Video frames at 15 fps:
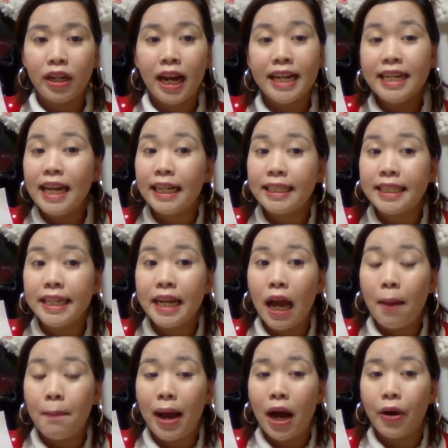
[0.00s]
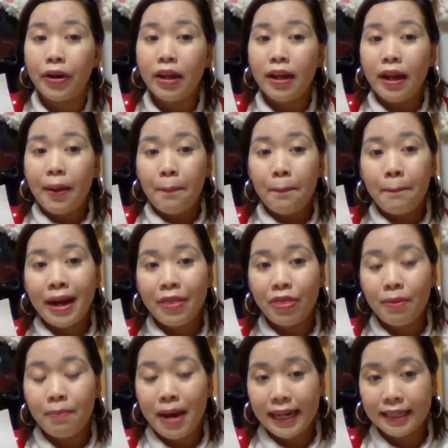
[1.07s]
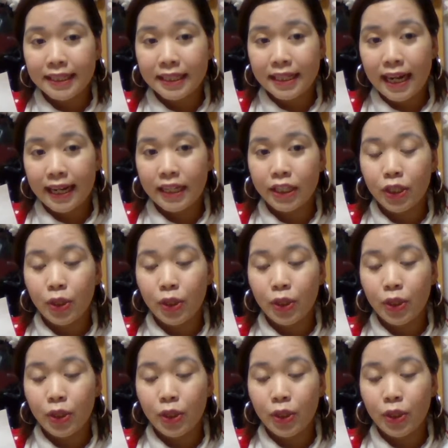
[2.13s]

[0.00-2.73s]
conducting about mathematics, guys.